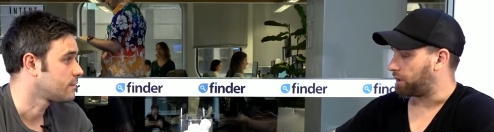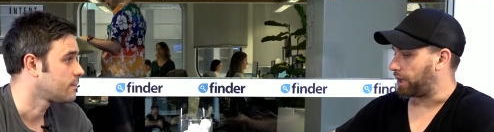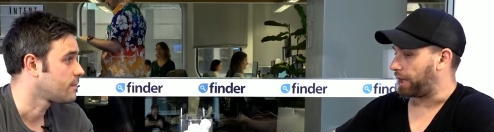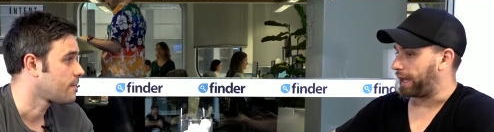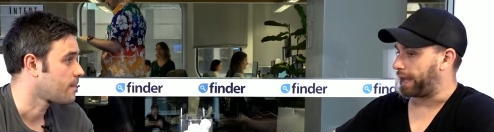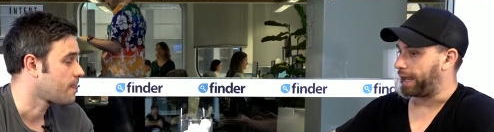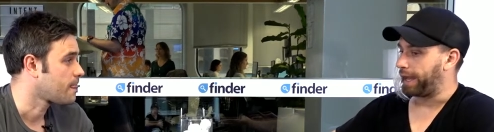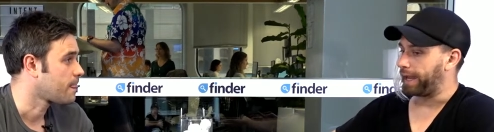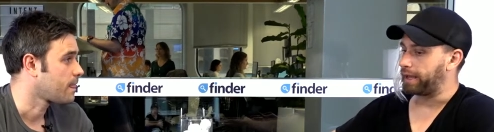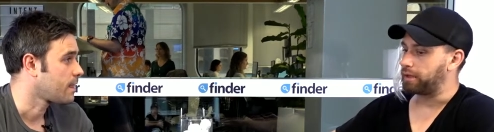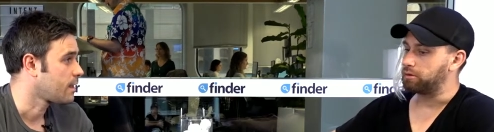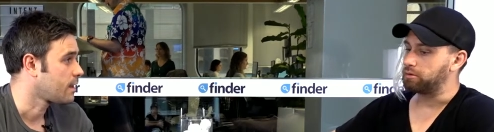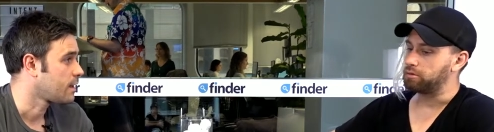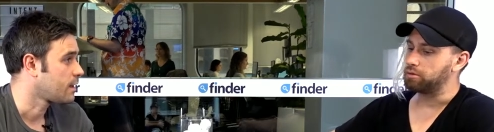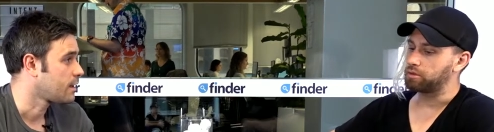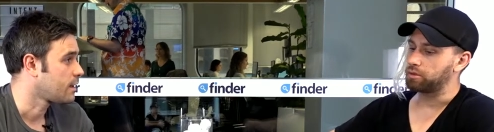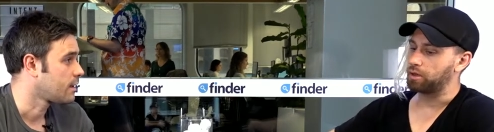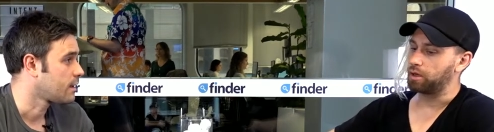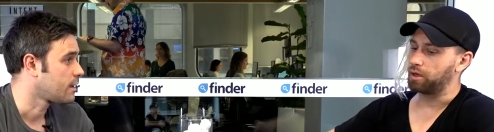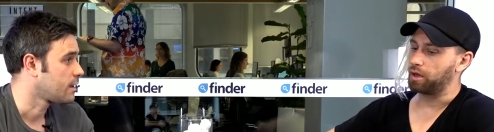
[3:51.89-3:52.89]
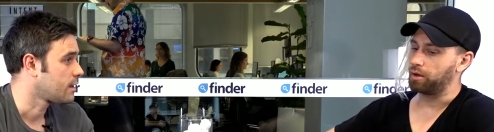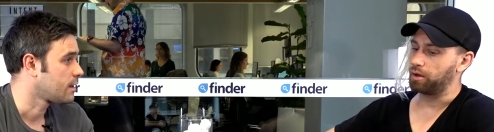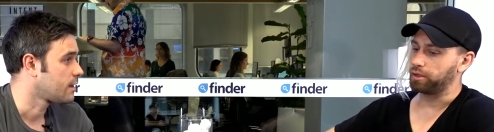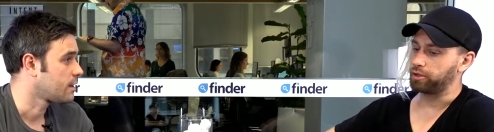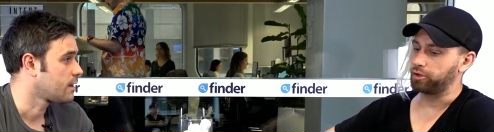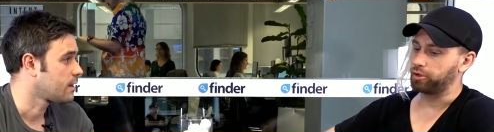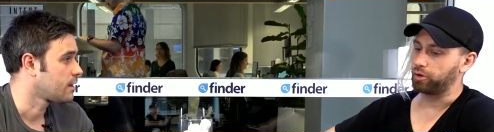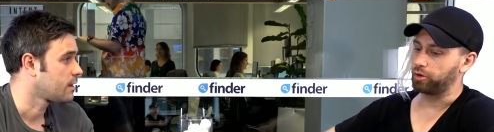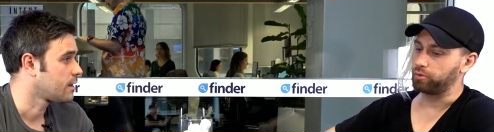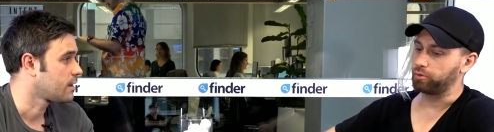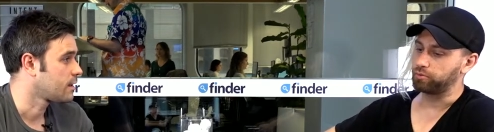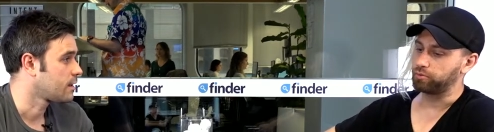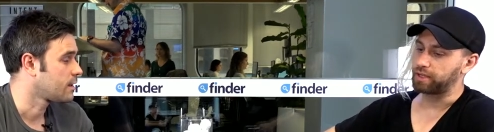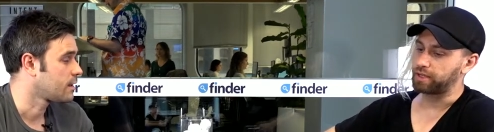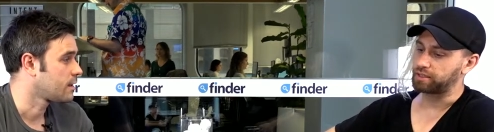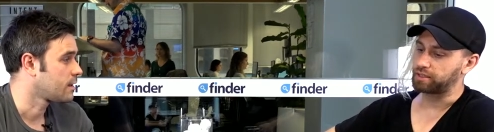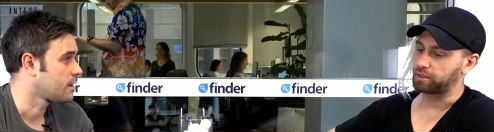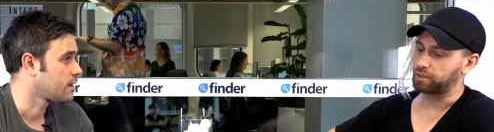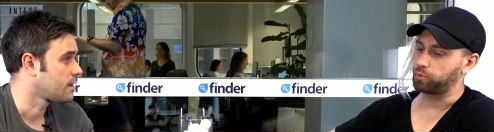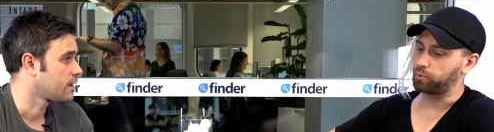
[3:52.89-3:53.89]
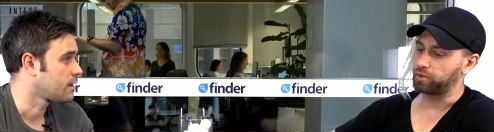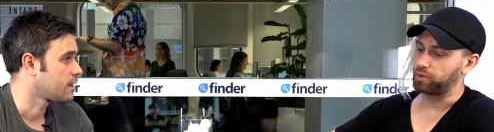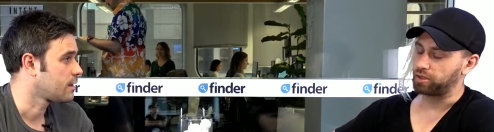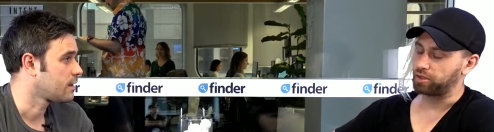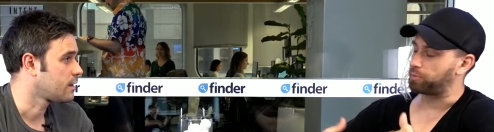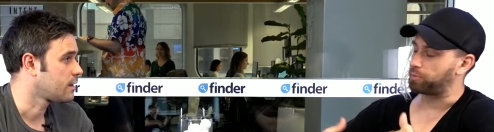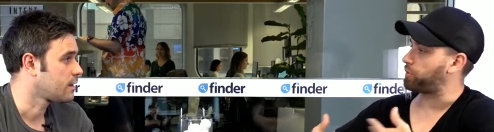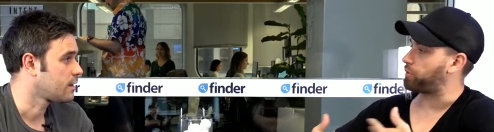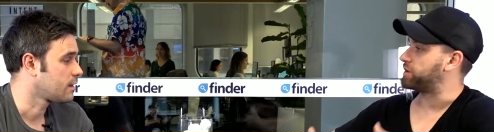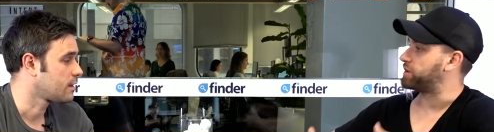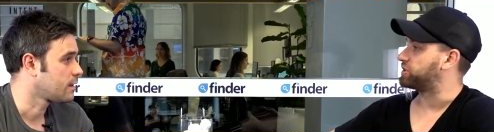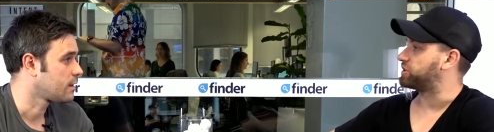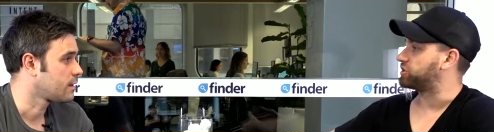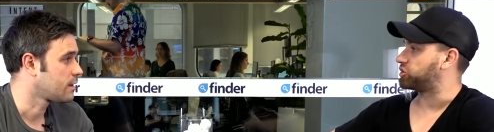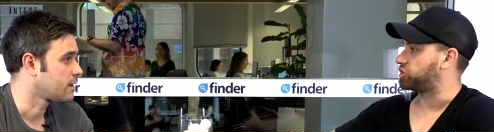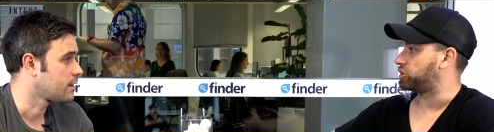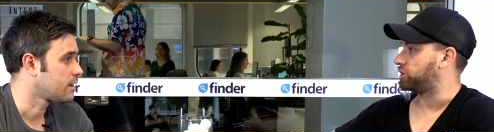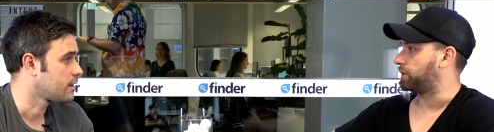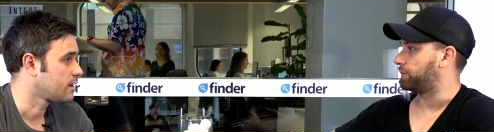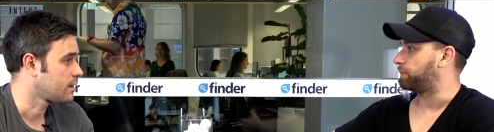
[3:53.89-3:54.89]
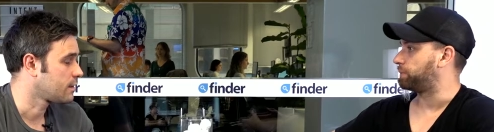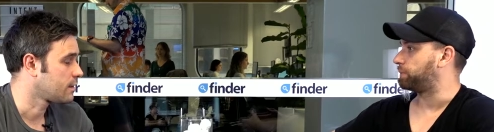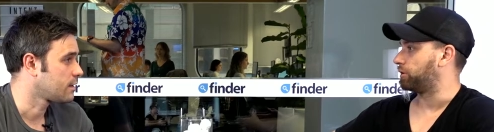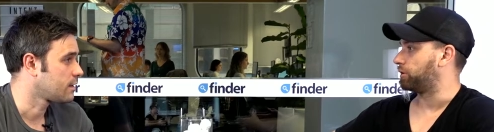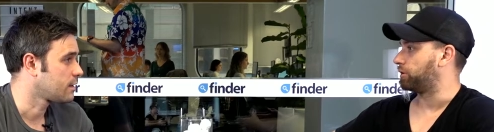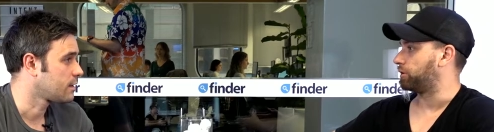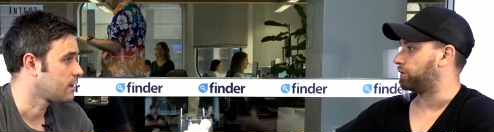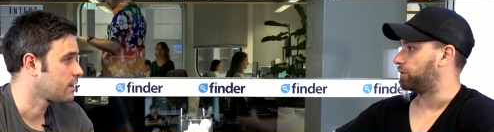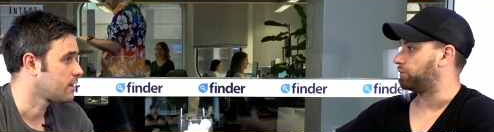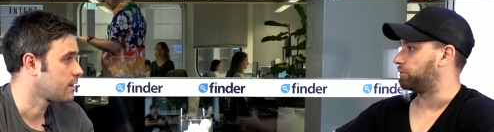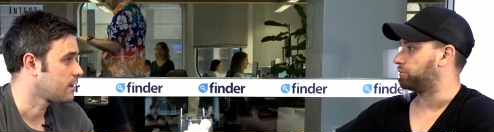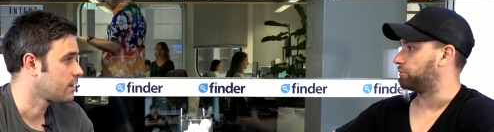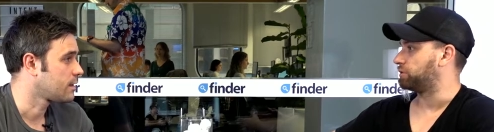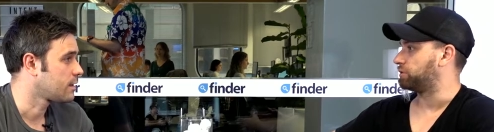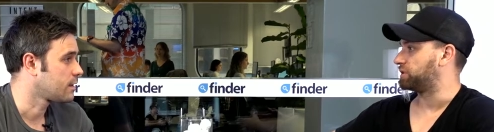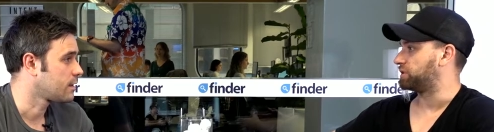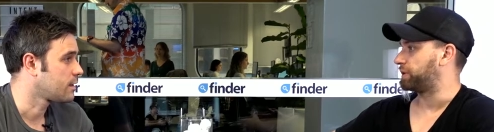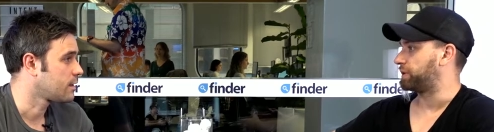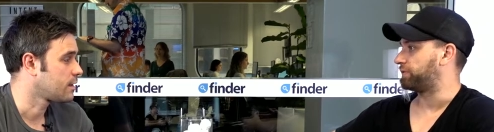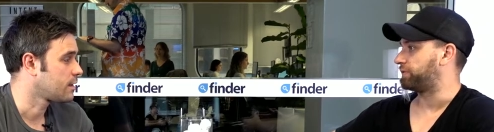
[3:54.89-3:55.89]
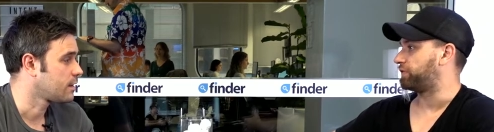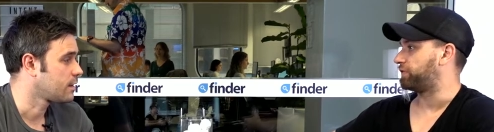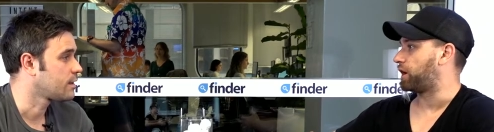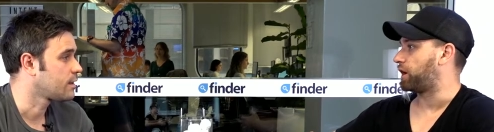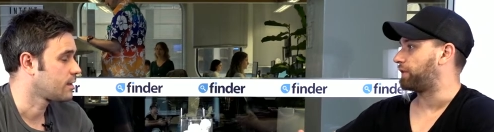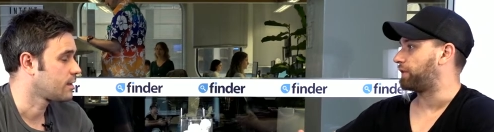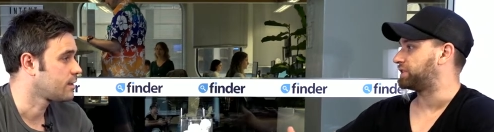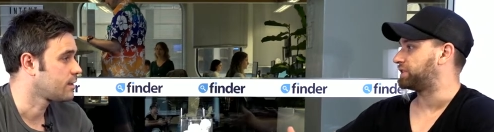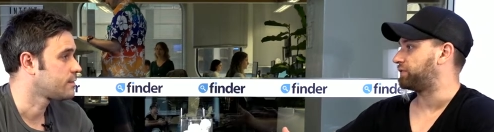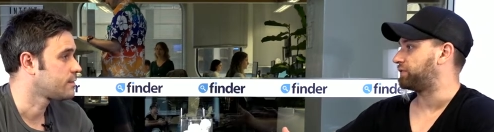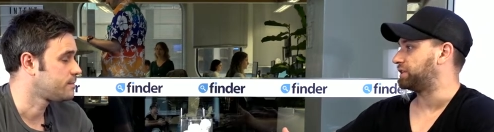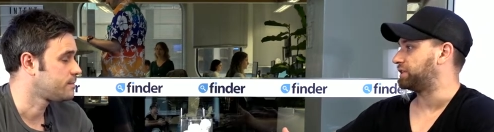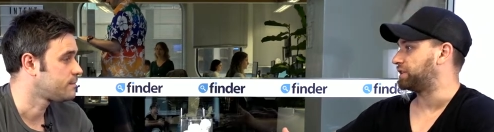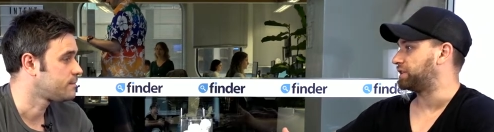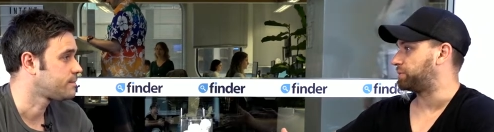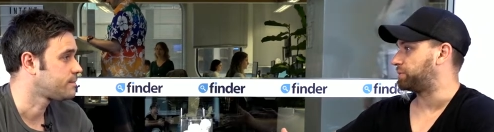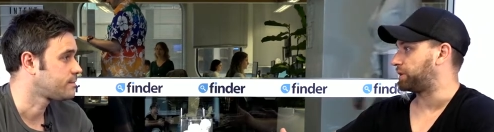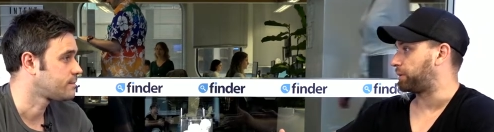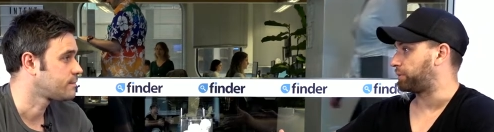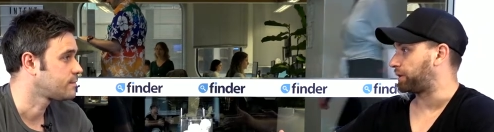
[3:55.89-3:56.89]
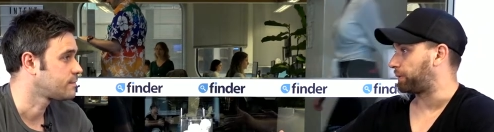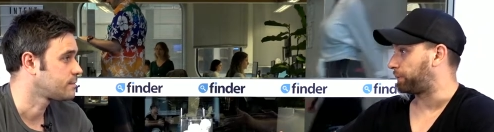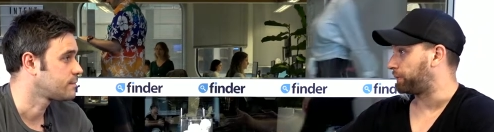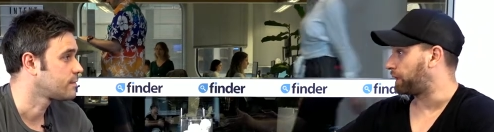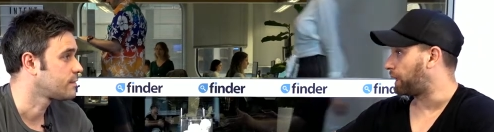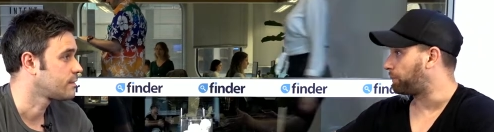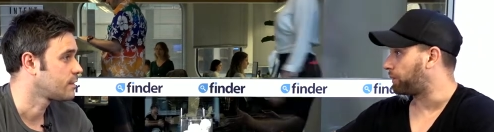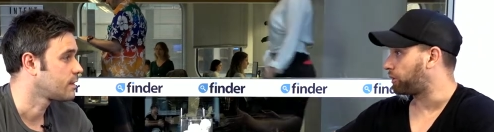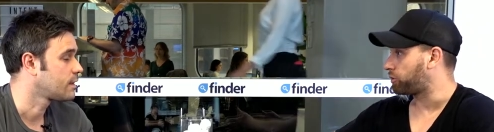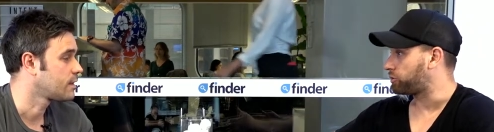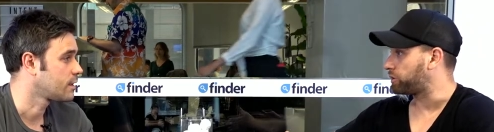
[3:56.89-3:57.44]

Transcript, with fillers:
Speaker 1: and uh, you know that's like with an apprenticeship you know you spend five seven years becoming a plumber an